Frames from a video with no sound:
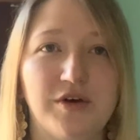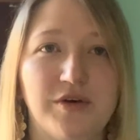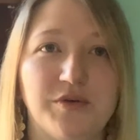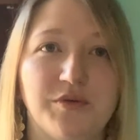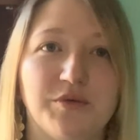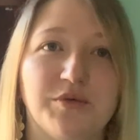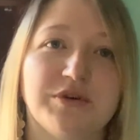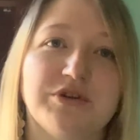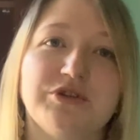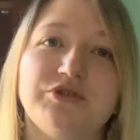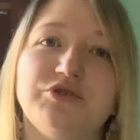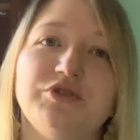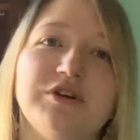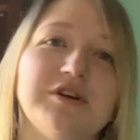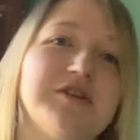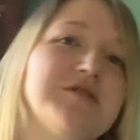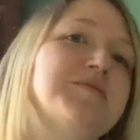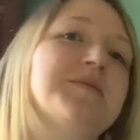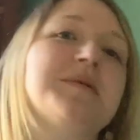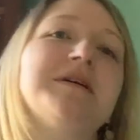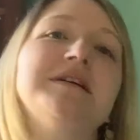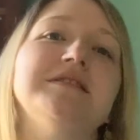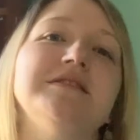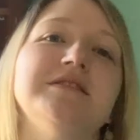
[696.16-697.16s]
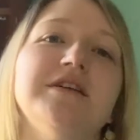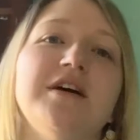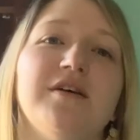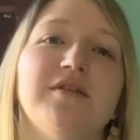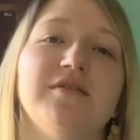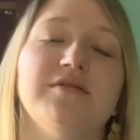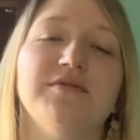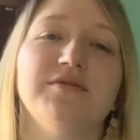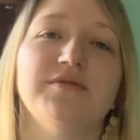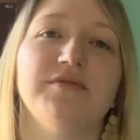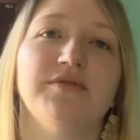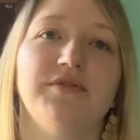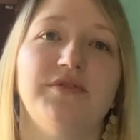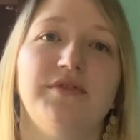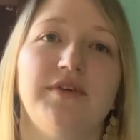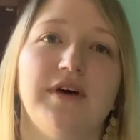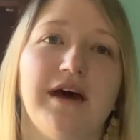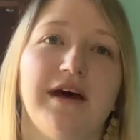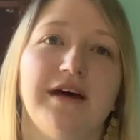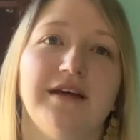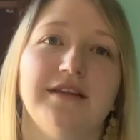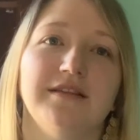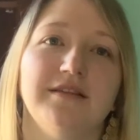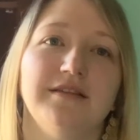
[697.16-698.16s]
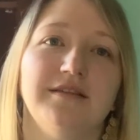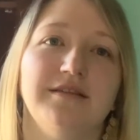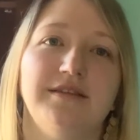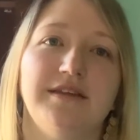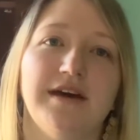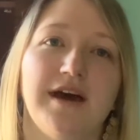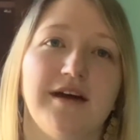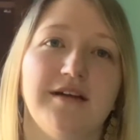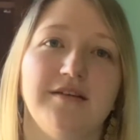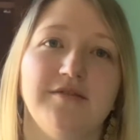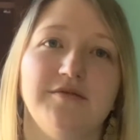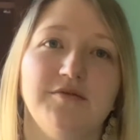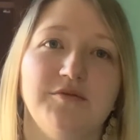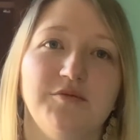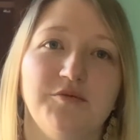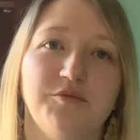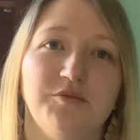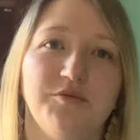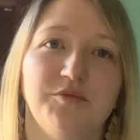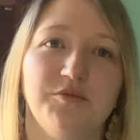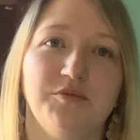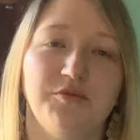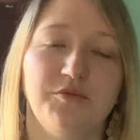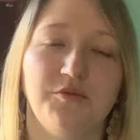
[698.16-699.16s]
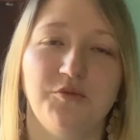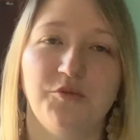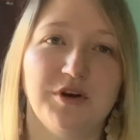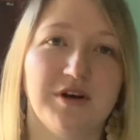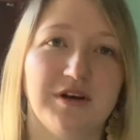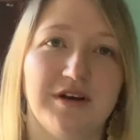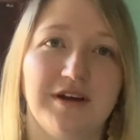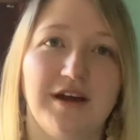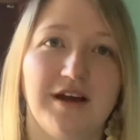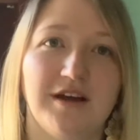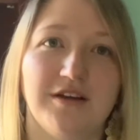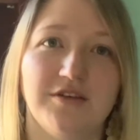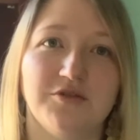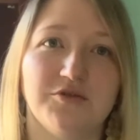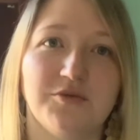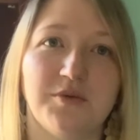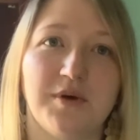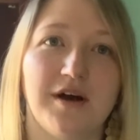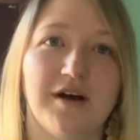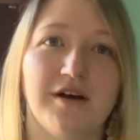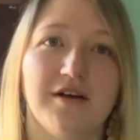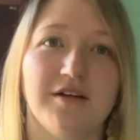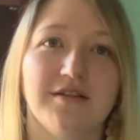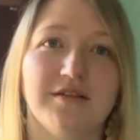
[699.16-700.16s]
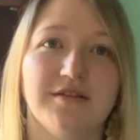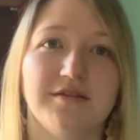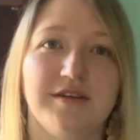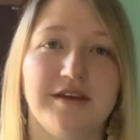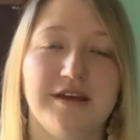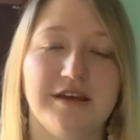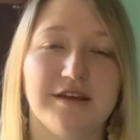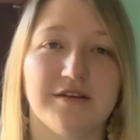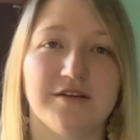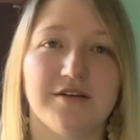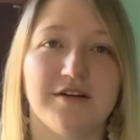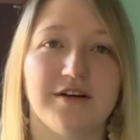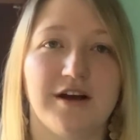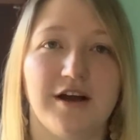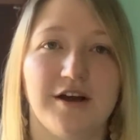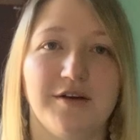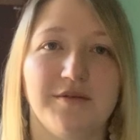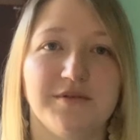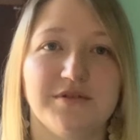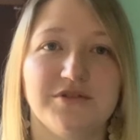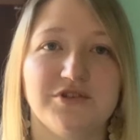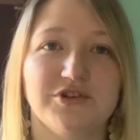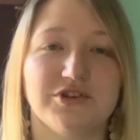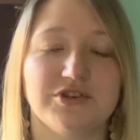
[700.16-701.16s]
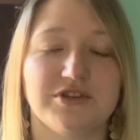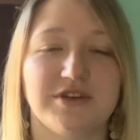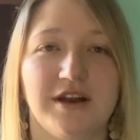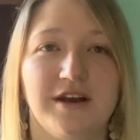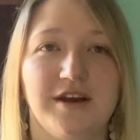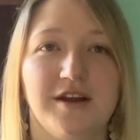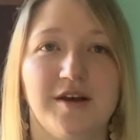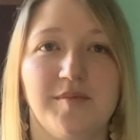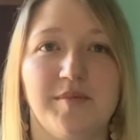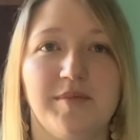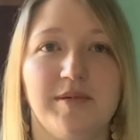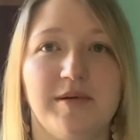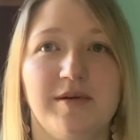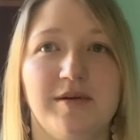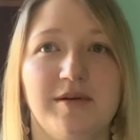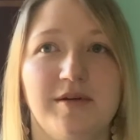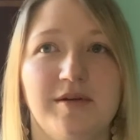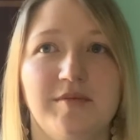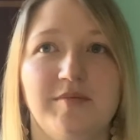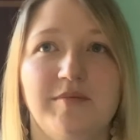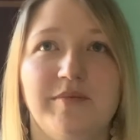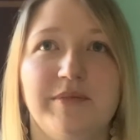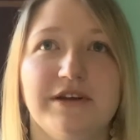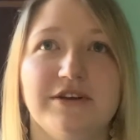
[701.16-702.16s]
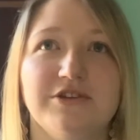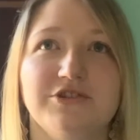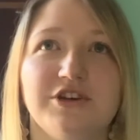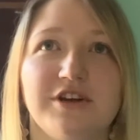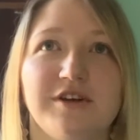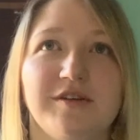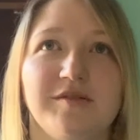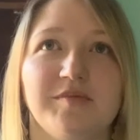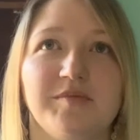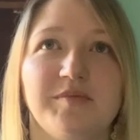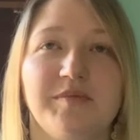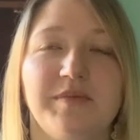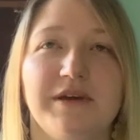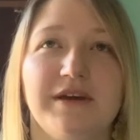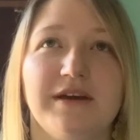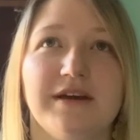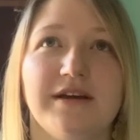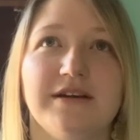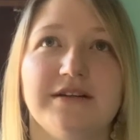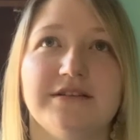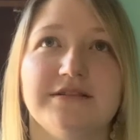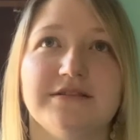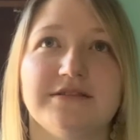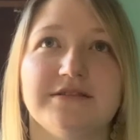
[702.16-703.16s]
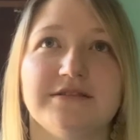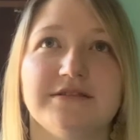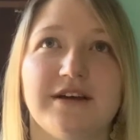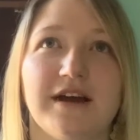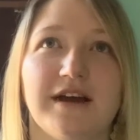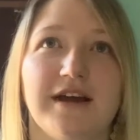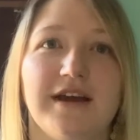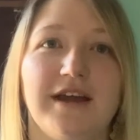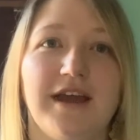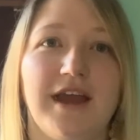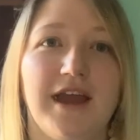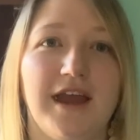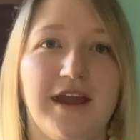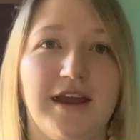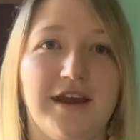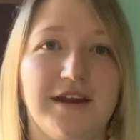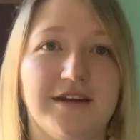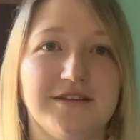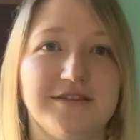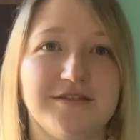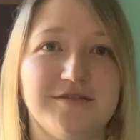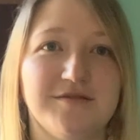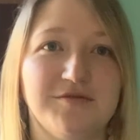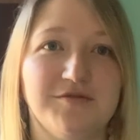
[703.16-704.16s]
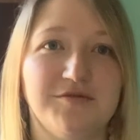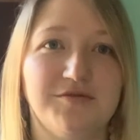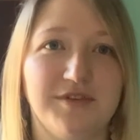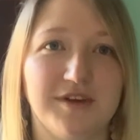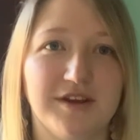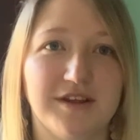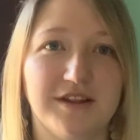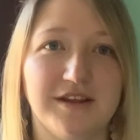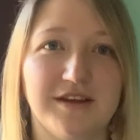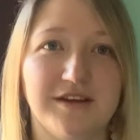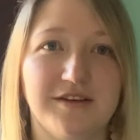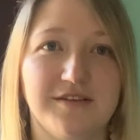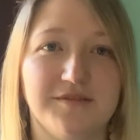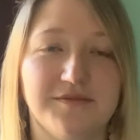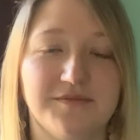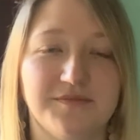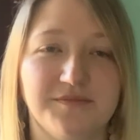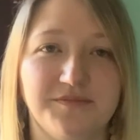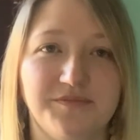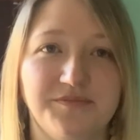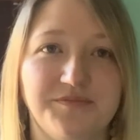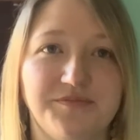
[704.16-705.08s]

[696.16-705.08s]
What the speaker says: restrict myself, that wouldn't end well either. I would just end up binging because I hate feeling